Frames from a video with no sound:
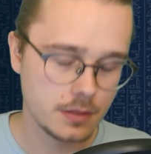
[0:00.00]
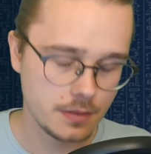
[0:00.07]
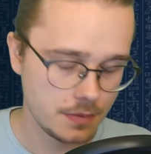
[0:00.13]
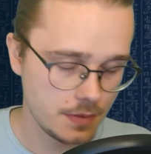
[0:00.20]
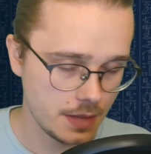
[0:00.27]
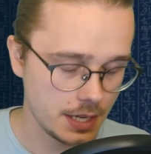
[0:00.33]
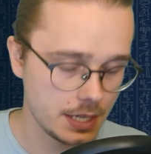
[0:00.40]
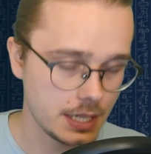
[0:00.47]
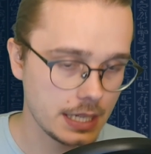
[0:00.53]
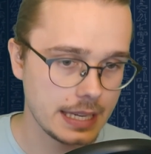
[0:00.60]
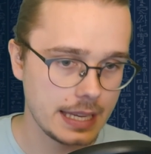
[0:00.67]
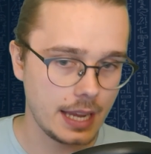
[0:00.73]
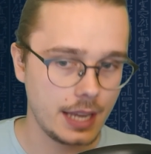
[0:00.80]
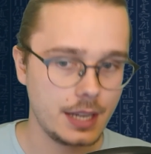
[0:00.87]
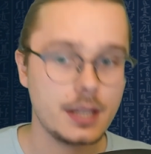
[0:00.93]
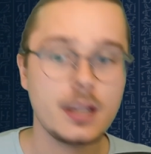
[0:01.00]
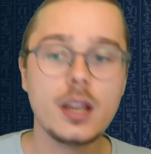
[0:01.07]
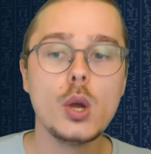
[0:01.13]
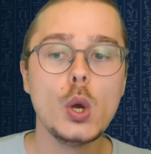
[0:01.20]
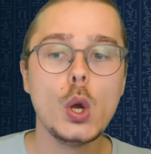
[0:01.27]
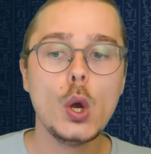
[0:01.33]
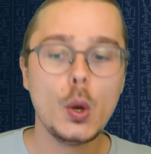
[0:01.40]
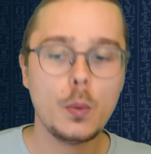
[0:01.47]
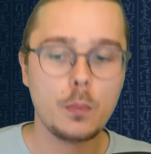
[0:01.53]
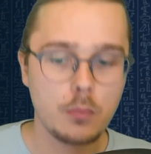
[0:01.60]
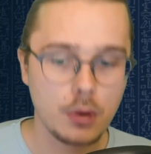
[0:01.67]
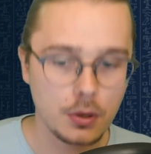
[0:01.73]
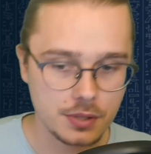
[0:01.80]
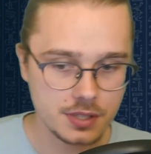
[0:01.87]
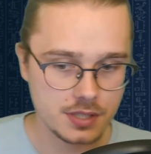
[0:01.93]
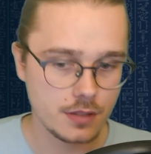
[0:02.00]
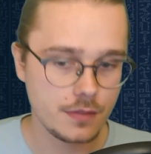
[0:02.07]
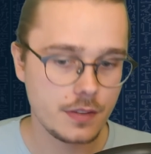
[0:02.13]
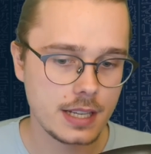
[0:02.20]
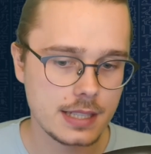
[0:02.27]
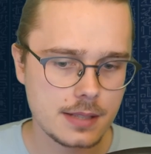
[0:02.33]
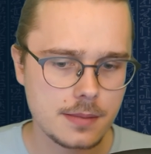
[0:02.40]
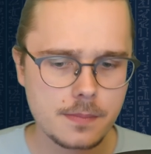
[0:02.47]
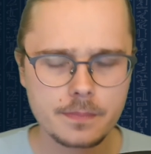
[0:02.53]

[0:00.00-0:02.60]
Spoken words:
then gaining bonus effects.